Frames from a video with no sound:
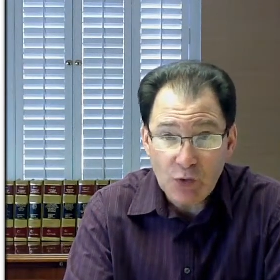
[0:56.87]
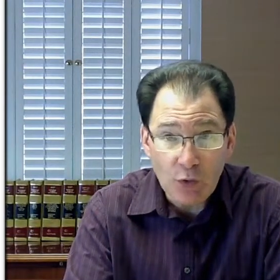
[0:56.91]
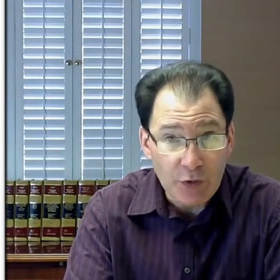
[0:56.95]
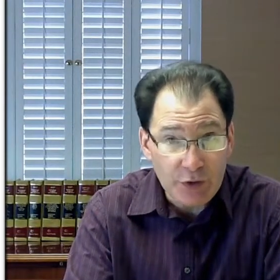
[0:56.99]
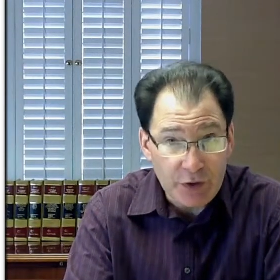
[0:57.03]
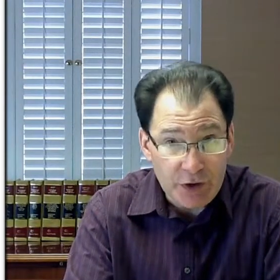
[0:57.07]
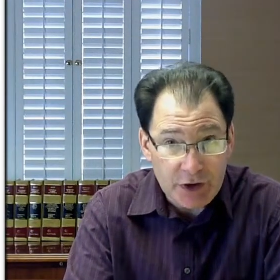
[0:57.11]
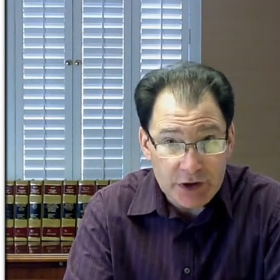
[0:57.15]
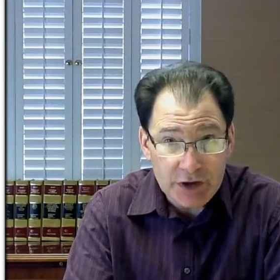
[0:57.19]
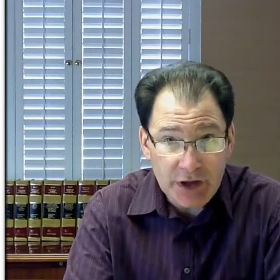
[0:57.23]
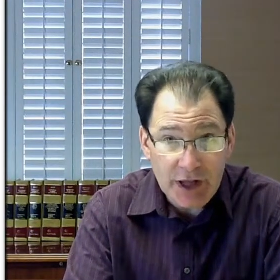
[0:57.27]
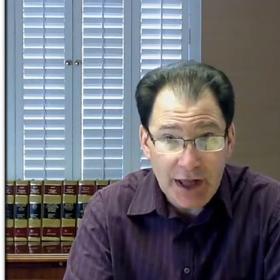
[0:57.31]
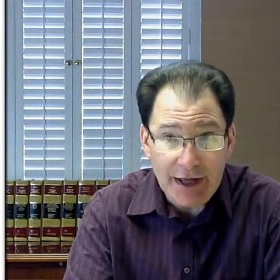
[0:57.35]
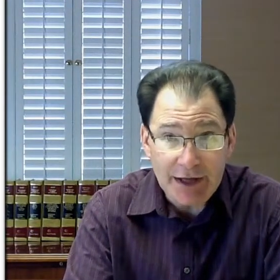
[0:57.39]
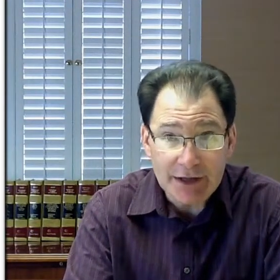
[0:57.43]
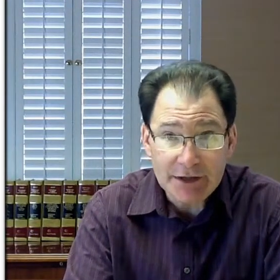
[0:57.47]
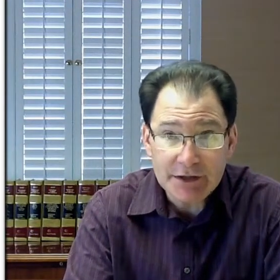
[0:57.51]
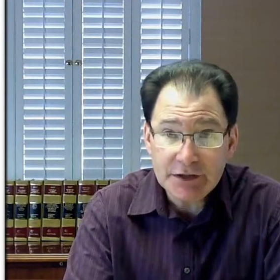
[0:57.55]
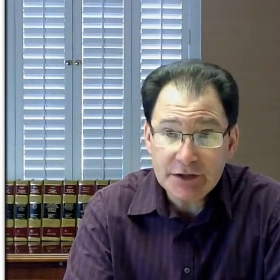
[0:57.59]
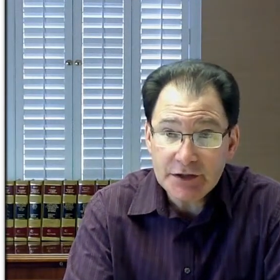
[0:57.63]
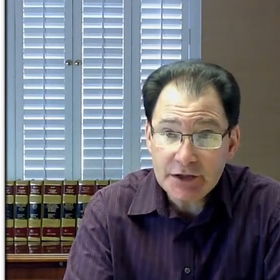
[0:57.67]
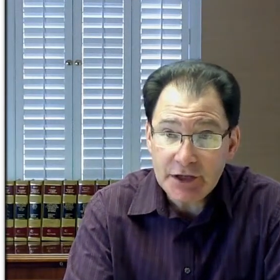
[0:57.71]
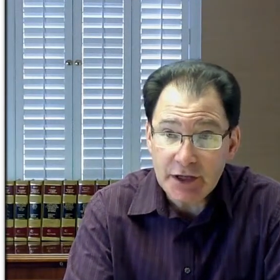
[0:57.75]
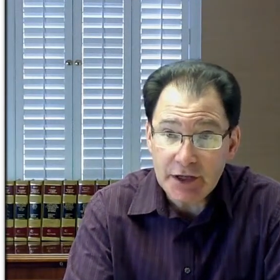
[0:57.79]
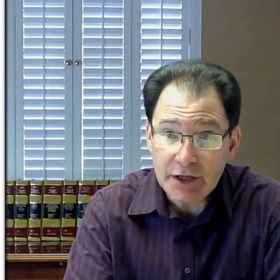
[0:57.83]
or
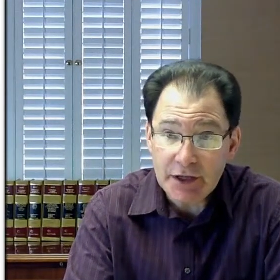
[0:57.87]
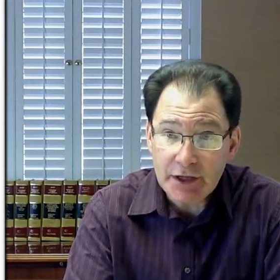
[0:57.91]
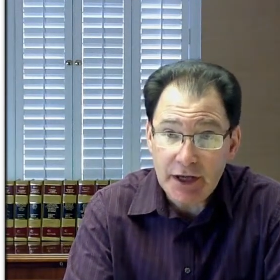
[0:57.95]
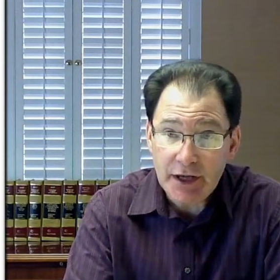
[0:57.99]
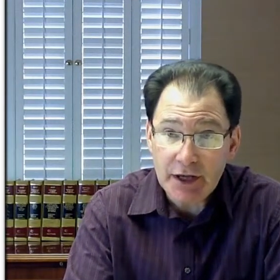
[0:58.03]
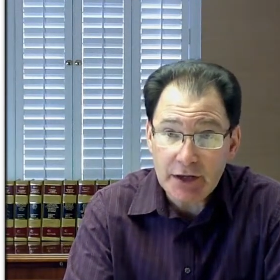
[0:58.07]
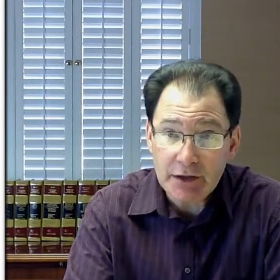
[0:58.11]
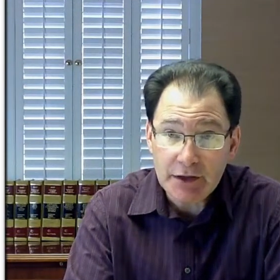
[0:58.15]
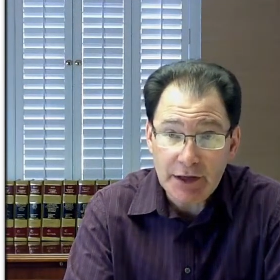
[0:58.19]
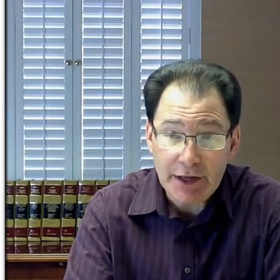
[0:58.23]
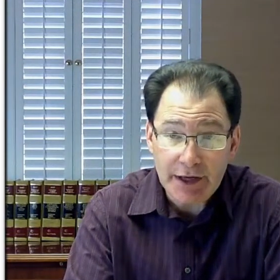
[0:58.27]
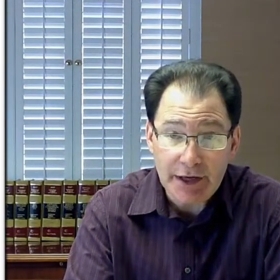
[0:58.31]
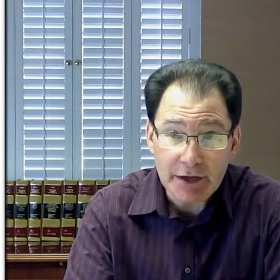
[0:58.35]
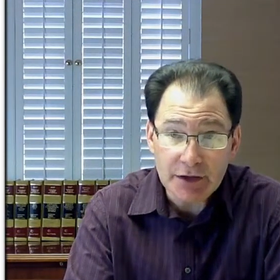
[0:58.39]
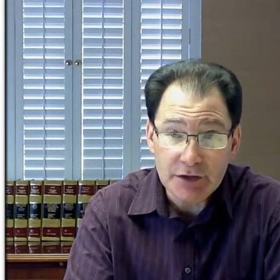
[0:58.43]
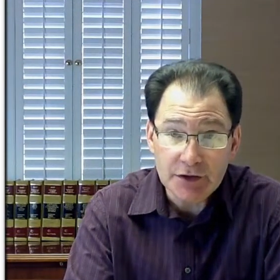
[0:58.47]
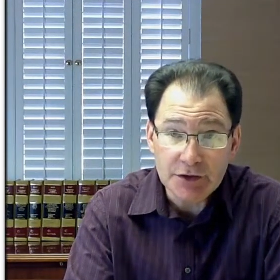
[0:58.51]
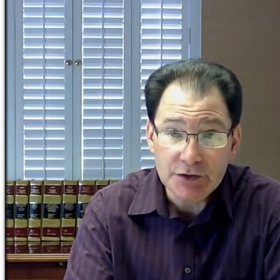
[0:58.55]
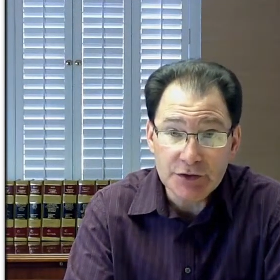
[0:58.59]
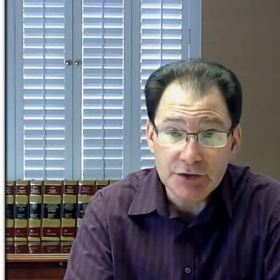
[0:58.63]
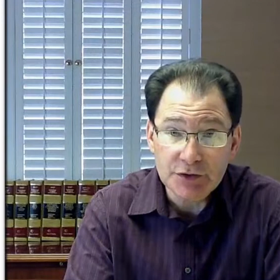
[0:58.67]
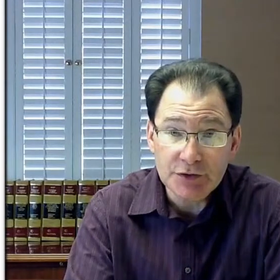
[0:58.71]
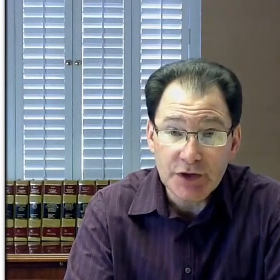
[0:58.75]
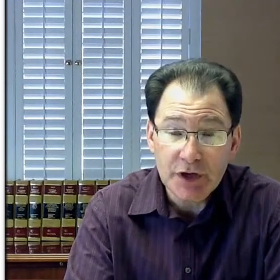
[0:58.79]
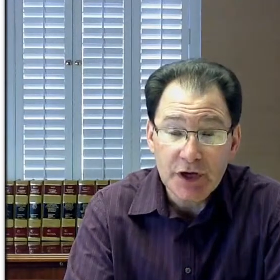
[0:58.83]
neglect can
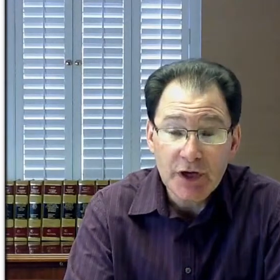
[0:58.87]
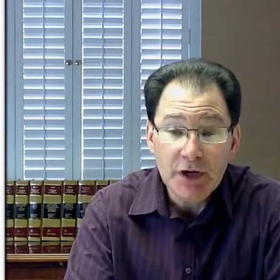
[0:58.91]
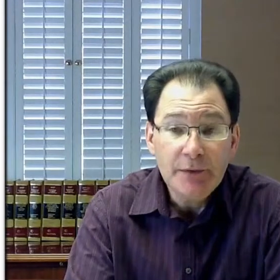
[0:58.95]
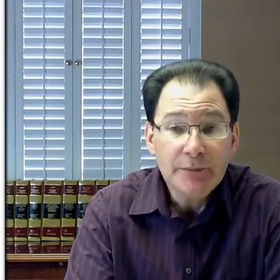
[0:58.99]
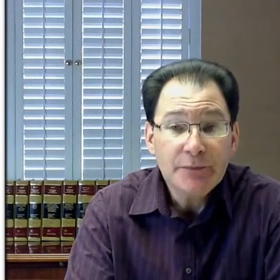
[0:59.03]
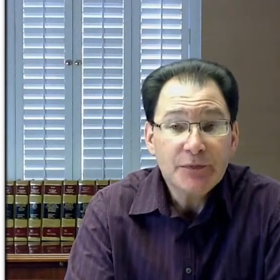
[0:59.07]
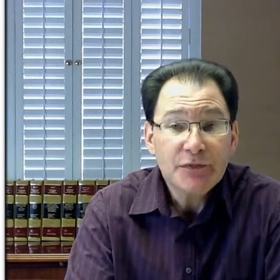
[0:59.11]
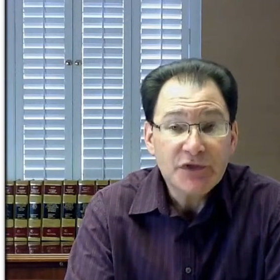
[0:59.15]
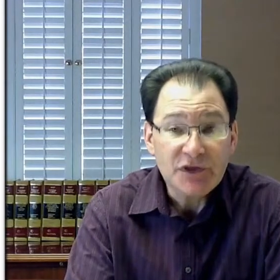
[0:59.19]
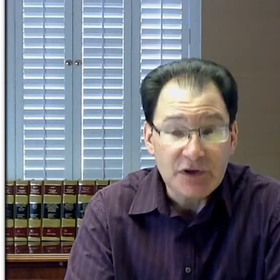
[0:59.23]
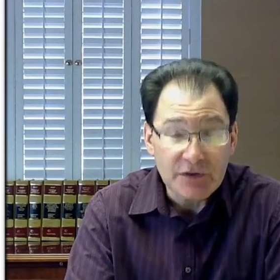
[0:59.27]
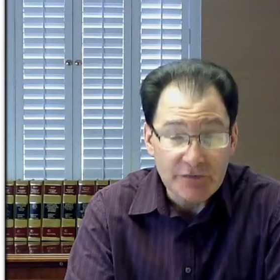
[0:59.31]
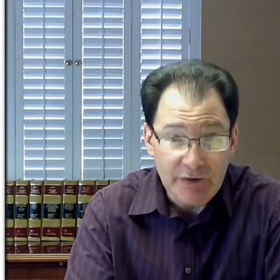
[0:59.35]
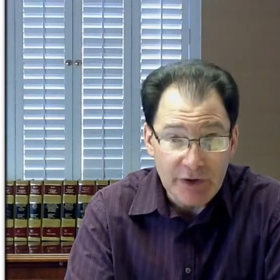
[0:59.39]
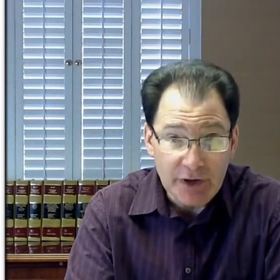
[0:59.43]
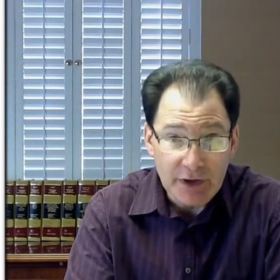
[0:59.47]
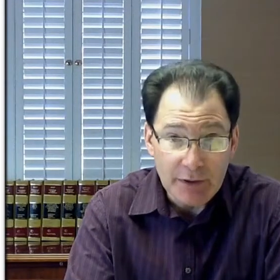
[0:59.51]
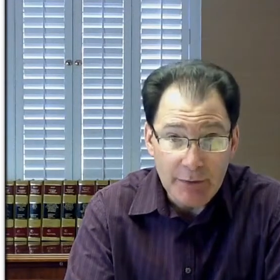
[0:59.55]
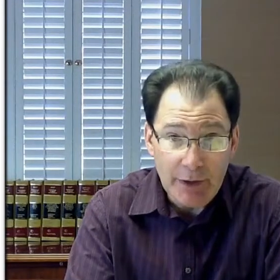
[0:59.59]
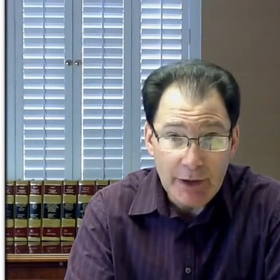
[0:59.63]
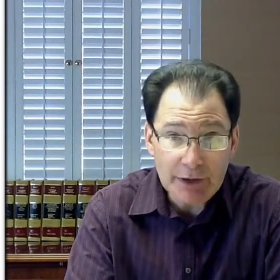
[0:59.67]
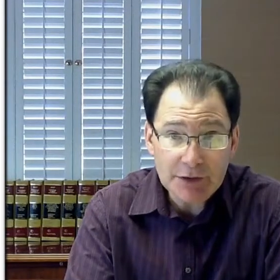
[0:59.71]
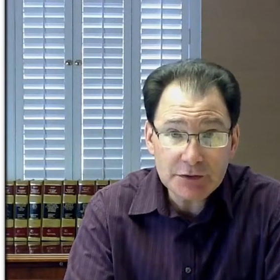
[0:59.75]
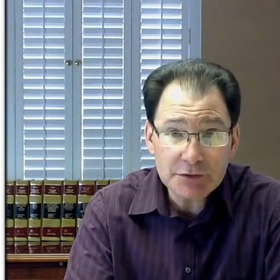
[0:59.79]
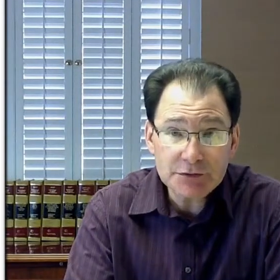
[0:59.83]
include
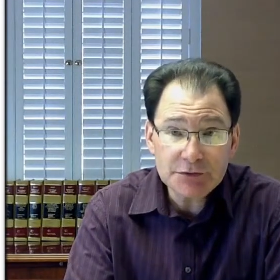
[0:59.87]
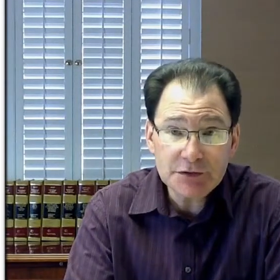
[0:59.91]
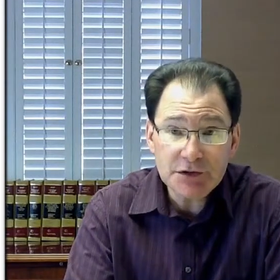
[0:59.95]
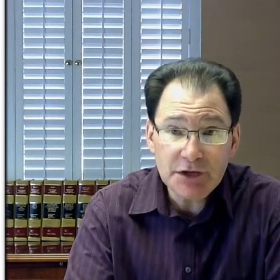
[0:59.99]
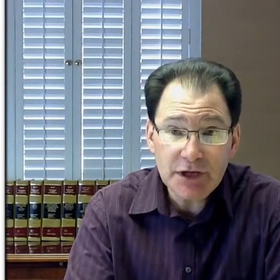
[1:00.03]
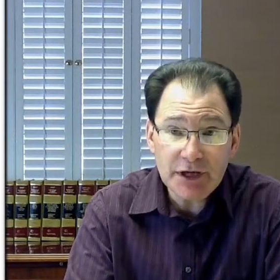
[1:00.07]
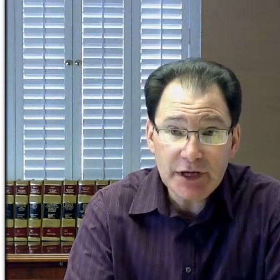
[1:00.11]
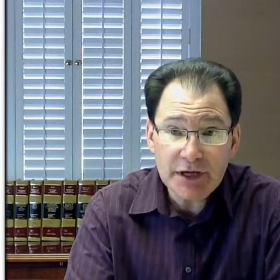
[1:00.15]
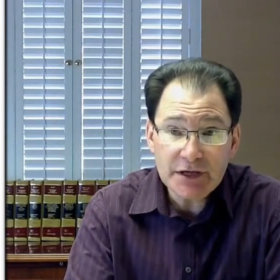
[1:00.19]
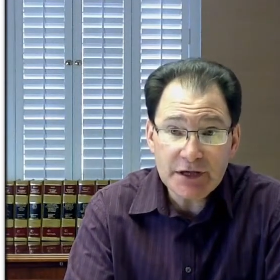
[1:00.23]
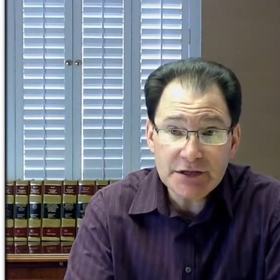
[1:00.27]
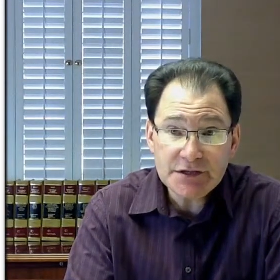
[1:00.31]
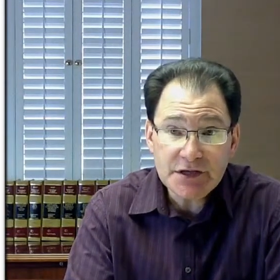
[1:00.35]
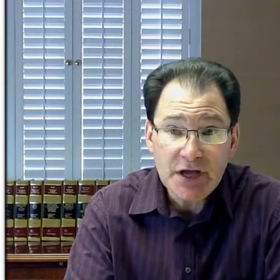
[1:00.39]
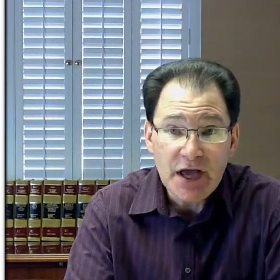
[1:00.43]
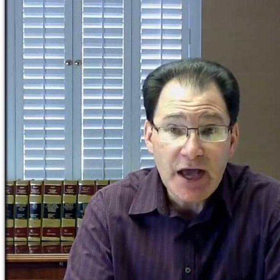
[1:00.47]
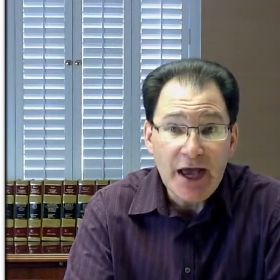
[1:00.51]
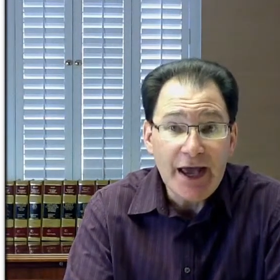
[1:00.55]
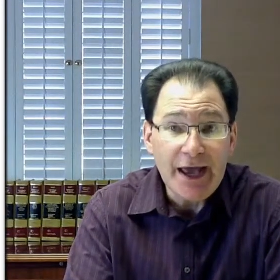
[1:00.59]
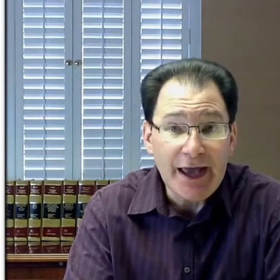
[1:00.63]
developmental delays,